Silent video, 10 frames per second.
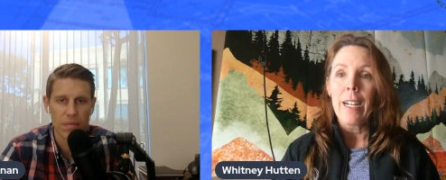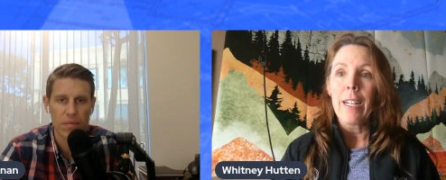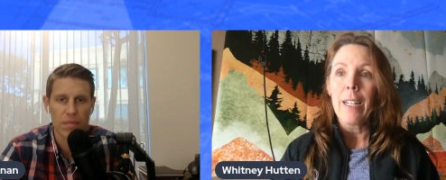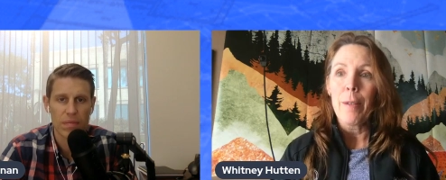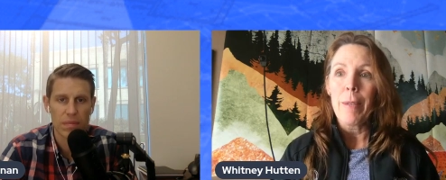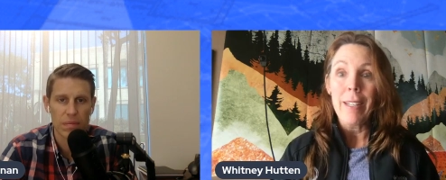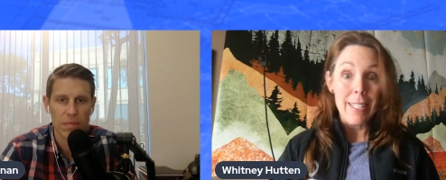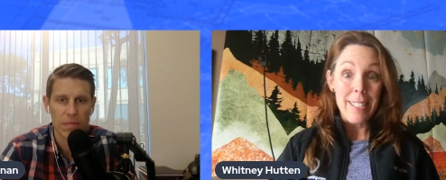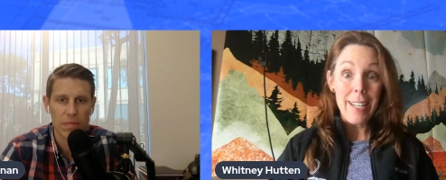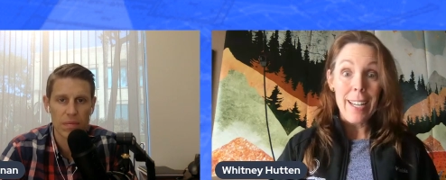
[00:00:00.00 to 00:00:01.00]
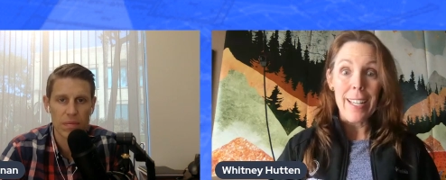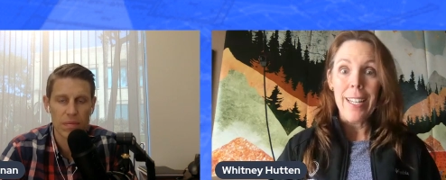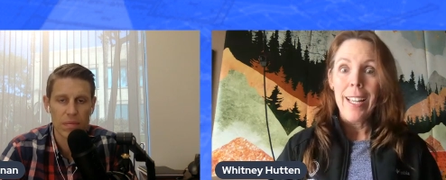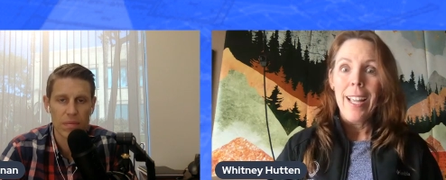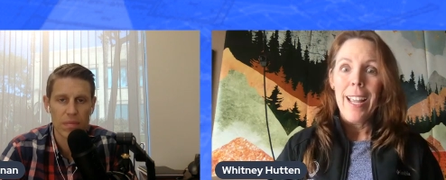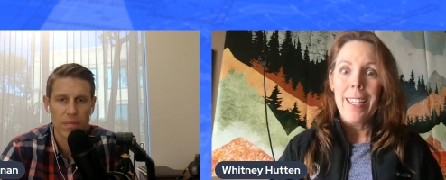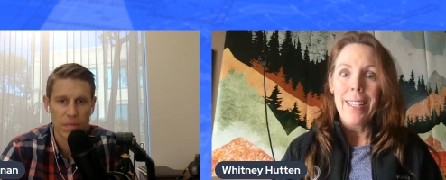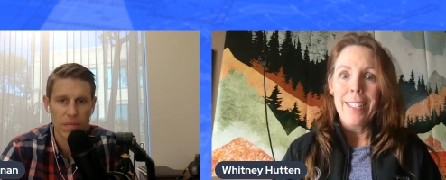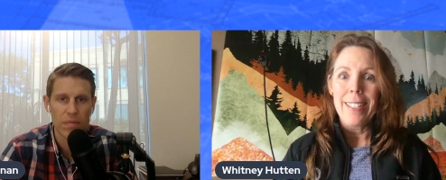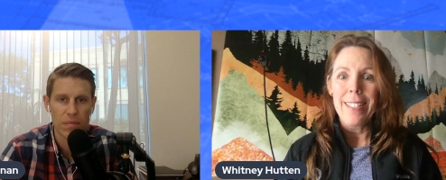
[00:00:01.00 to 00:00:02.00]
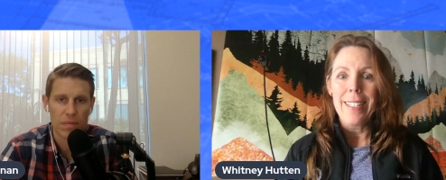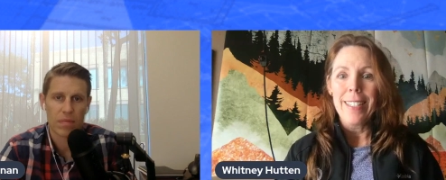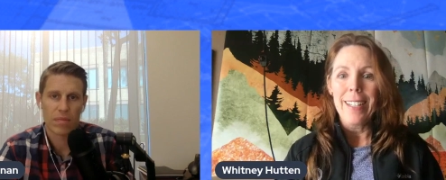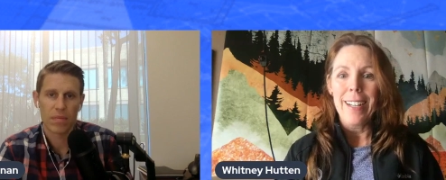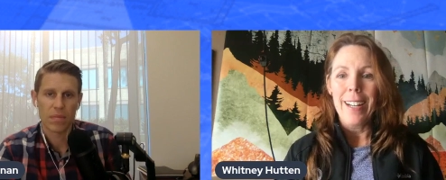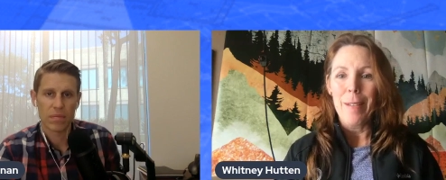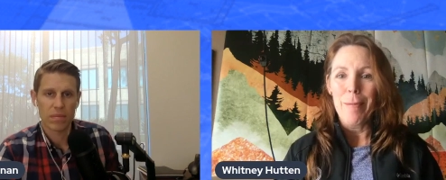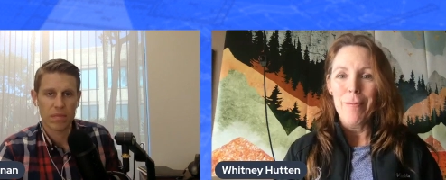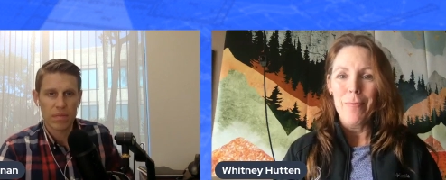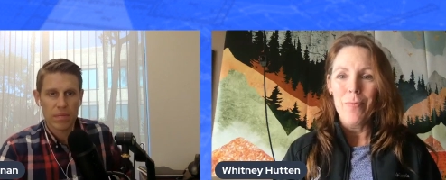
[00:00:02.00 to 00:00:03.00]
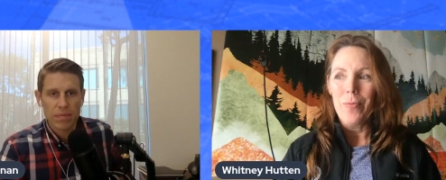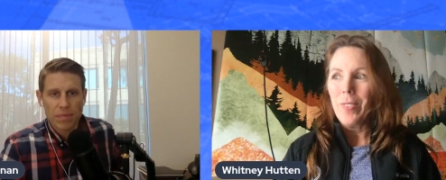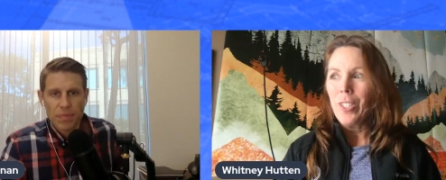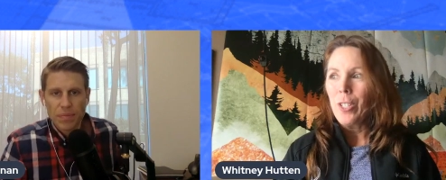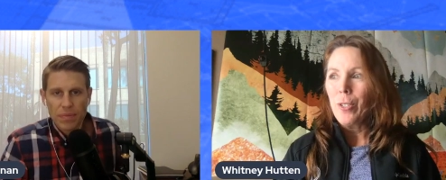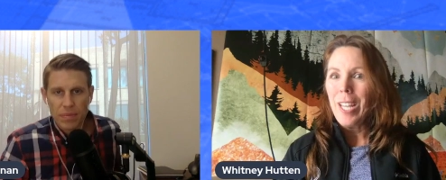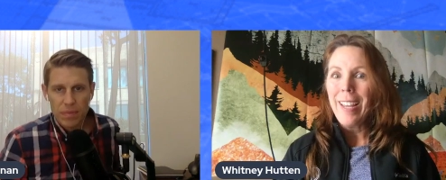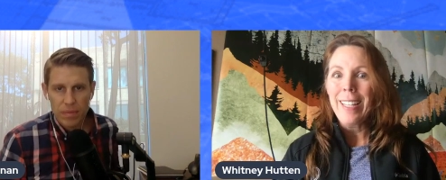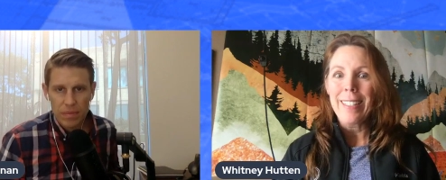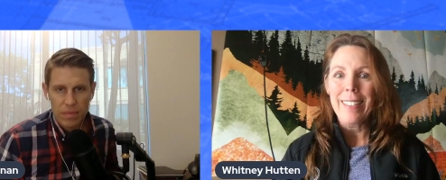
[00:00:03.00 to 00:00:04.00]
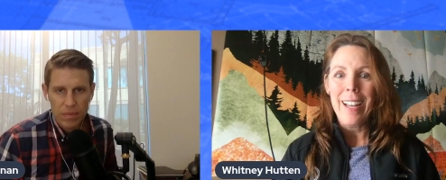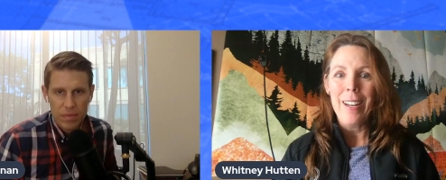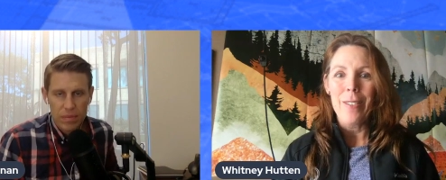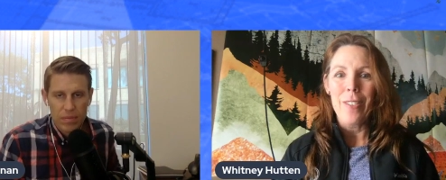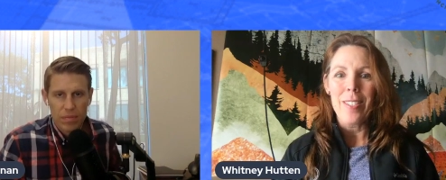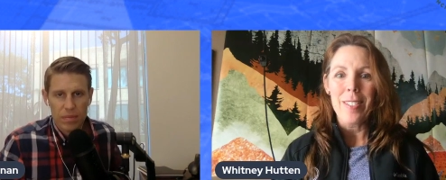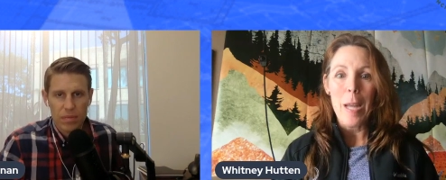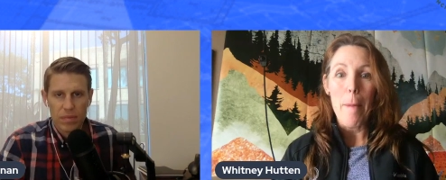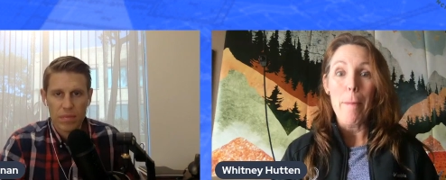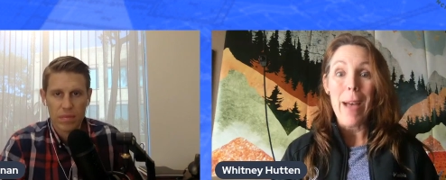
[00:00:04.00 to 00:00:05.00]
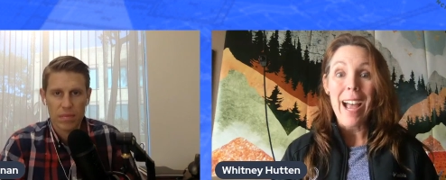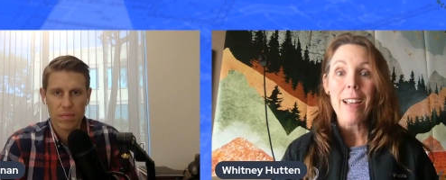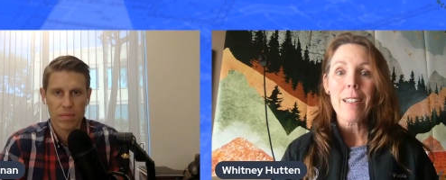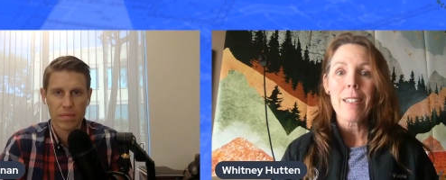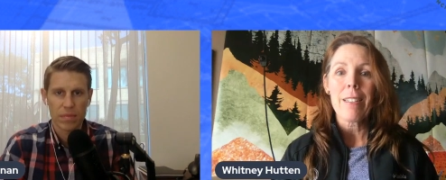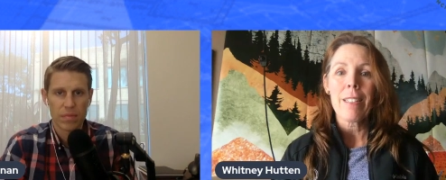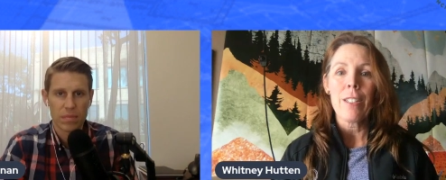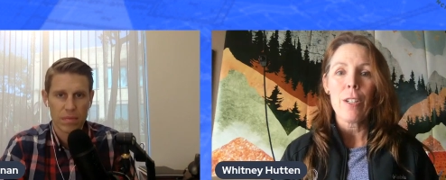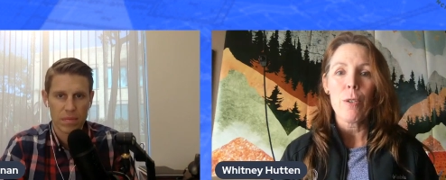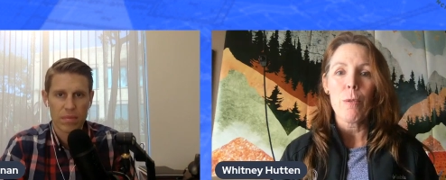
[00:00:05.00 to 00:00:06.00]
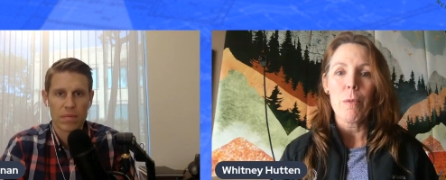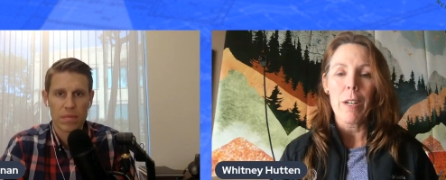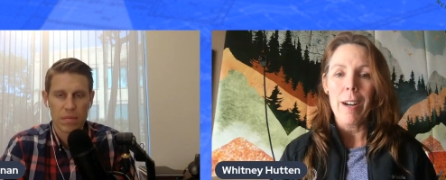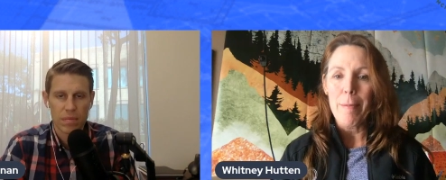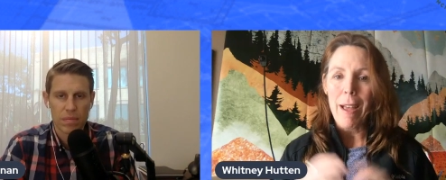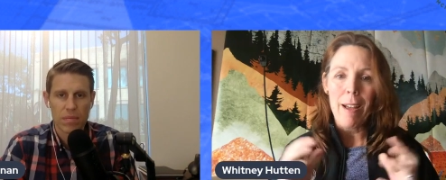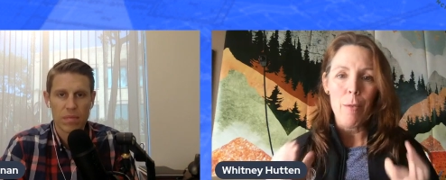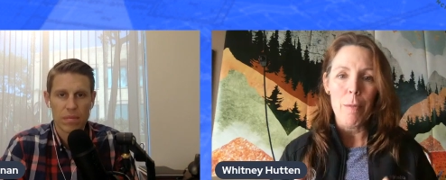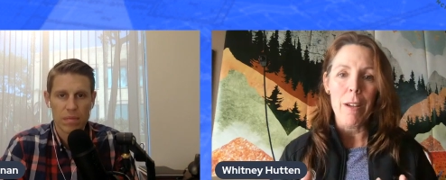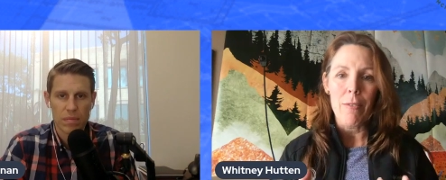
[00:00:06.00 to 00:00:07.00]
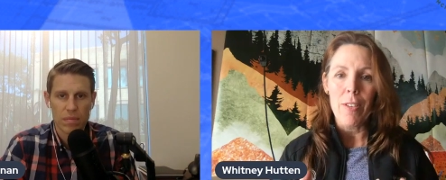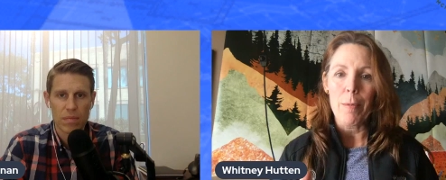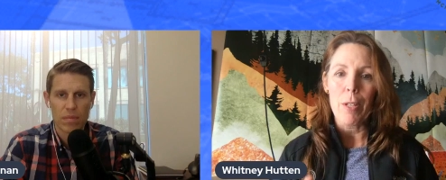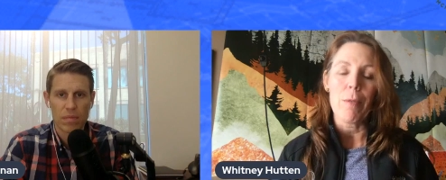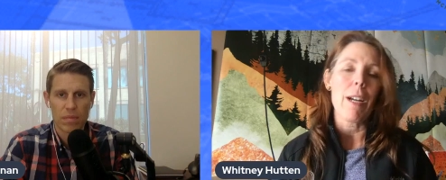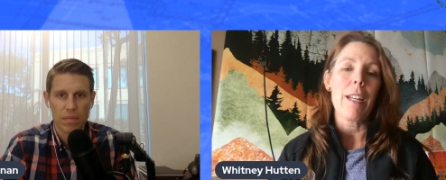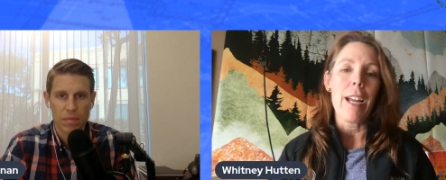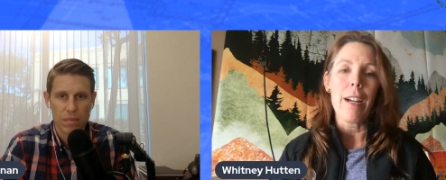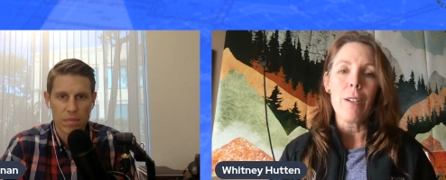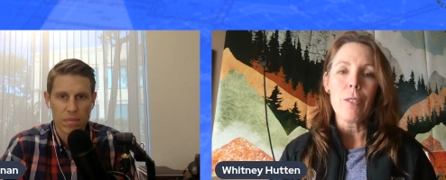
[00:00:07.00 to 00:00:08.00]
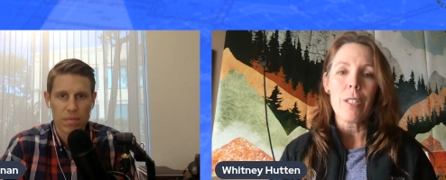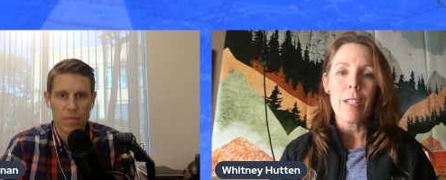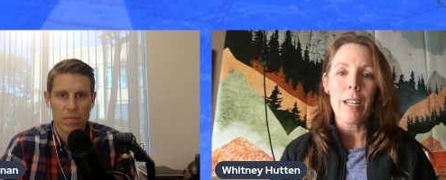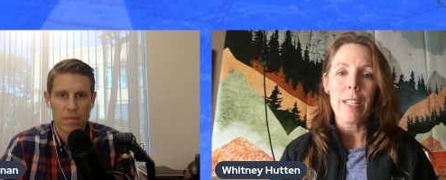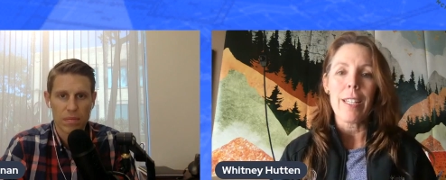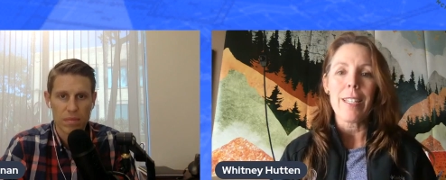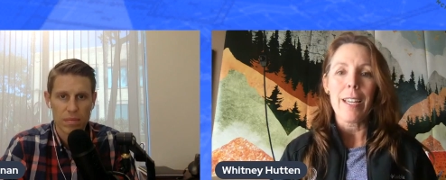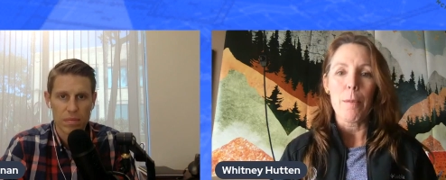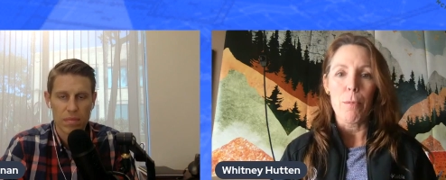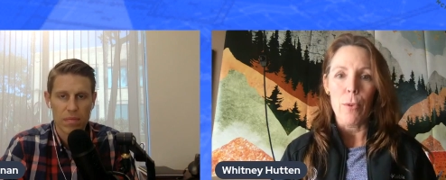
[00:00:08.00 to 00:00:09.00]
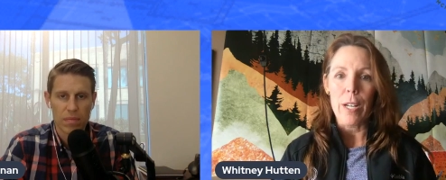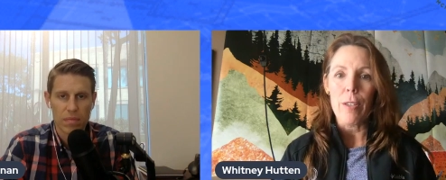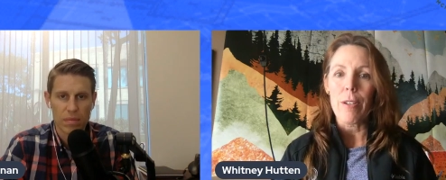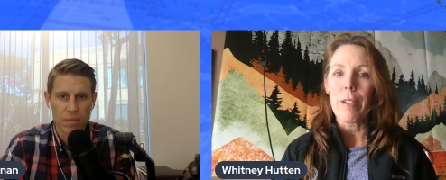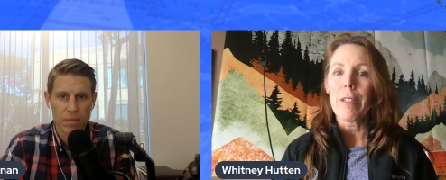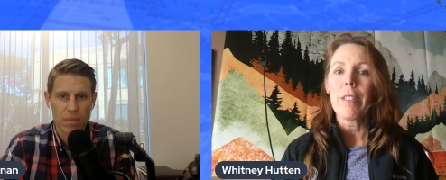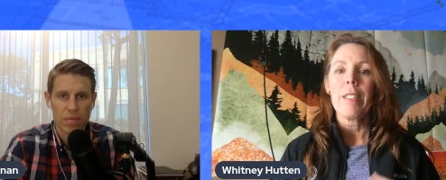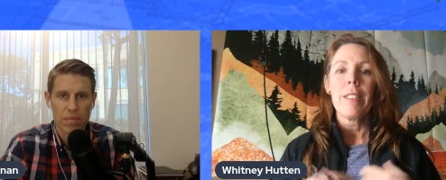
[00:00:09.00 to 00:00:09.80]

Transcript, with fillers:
Speaker 1: Um, and I did it. And I'm, you know, taking kind of a step back, you know, where I'm at with my family right now to kind of like take a breather,